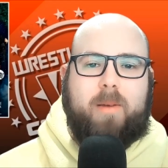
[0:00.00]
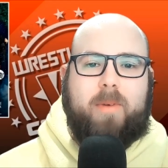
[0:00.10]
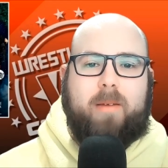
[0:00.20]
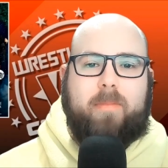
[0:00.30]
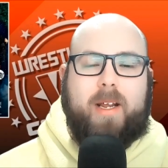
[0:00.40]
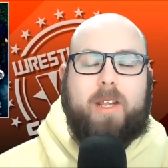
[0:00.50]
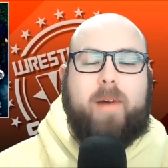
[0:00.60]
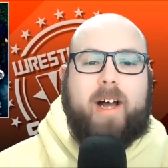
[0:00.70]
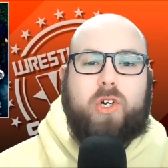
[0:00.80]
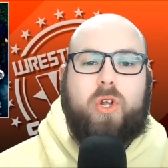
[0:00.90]
maybe be in the
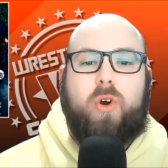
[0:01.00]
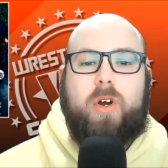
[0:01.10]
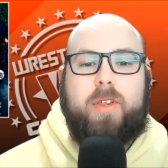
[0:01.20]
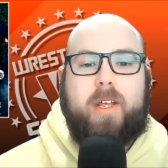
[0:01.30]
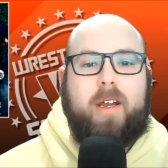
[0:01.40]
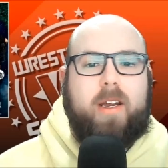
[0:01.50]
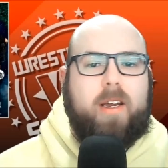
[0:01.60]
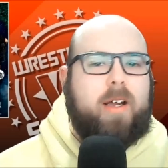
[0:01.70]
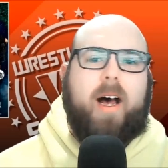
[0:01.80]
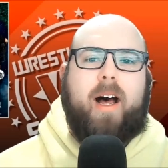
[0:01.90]
match longer than
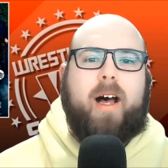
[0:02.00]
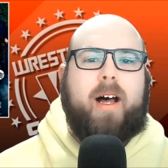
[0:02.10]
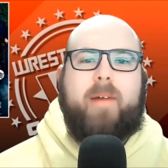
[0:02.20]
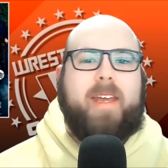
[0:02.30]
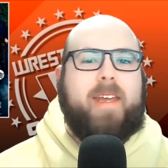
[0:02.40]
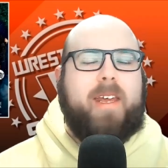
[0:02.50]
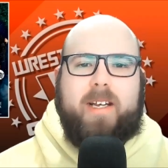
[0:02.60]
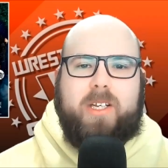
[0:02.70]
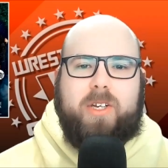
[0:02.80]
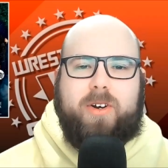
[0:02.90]
uh, Mike
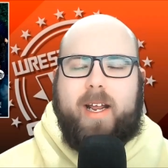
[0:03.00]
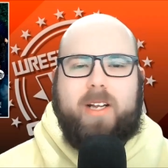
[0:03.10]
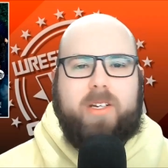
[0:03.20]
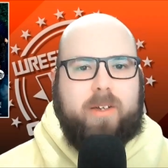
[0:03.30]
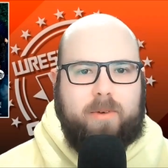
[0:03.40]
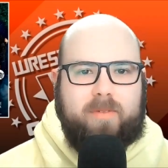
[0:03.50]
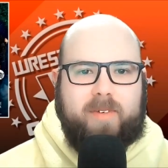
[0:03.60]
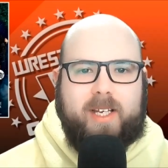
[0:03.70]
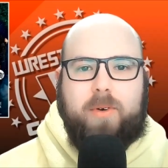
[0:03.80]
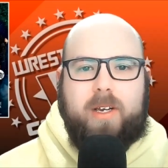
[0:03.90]
Ennis or Dennis Law would have
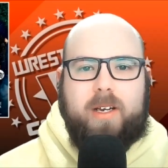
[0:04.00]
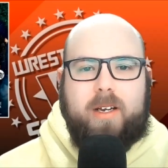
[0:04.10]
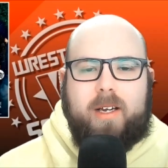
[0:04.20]
allowed.